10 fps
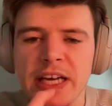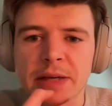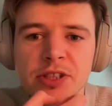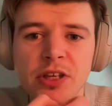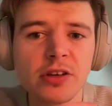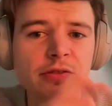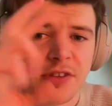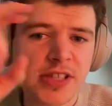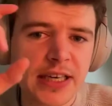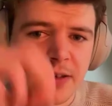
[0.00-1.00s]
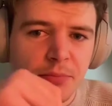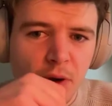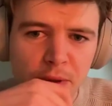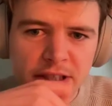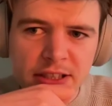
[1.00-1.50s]
we capture a lot of static
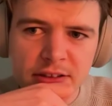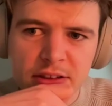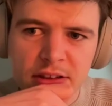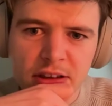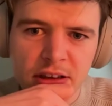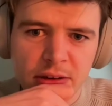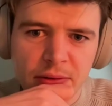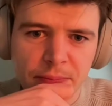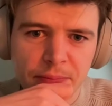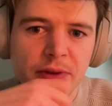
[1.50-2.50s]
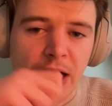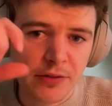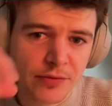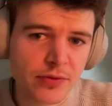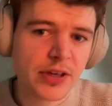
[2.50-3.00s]
properties, kind
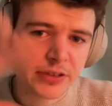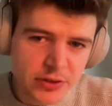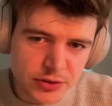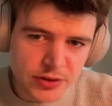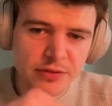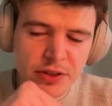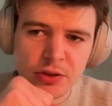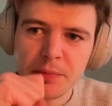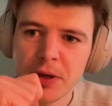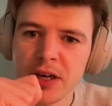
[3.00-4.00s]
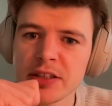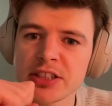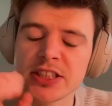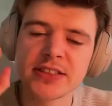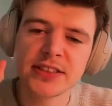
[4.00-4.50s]
of related to the inventory part.
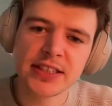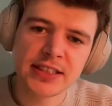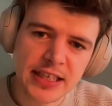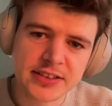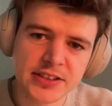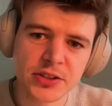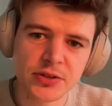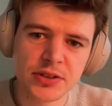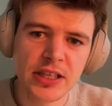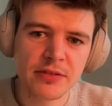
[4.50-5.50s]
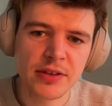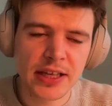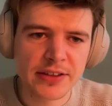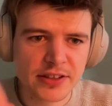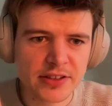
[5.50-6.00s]
Just the classic security level
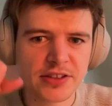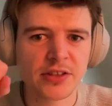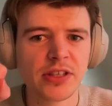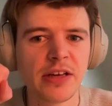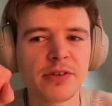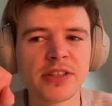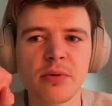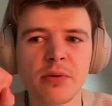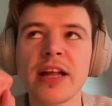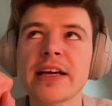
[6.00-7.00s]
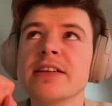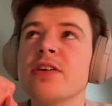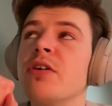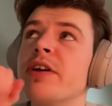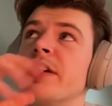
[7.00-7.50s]
and the NIST security level, it's more like
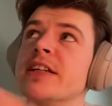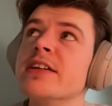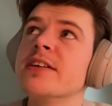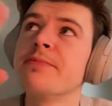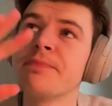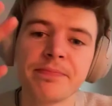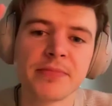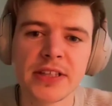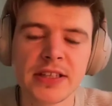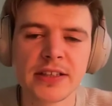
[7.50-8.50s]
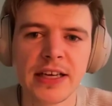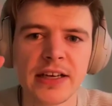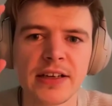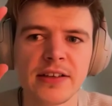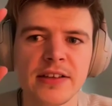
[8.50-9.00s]
already an
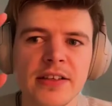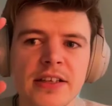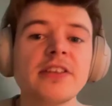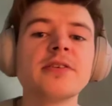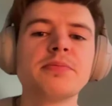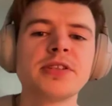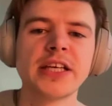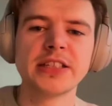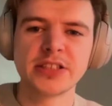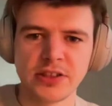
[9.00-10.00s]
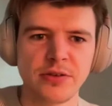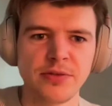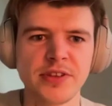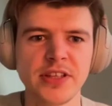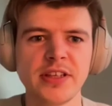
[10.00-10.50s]
interpretation
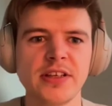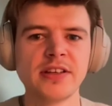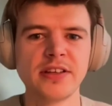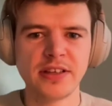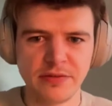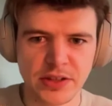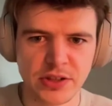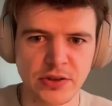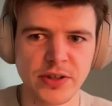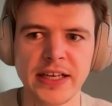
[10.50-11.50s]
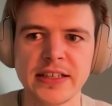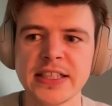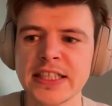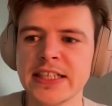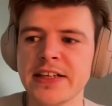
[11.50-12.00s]
of the inventory.
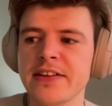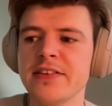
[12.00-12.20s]
And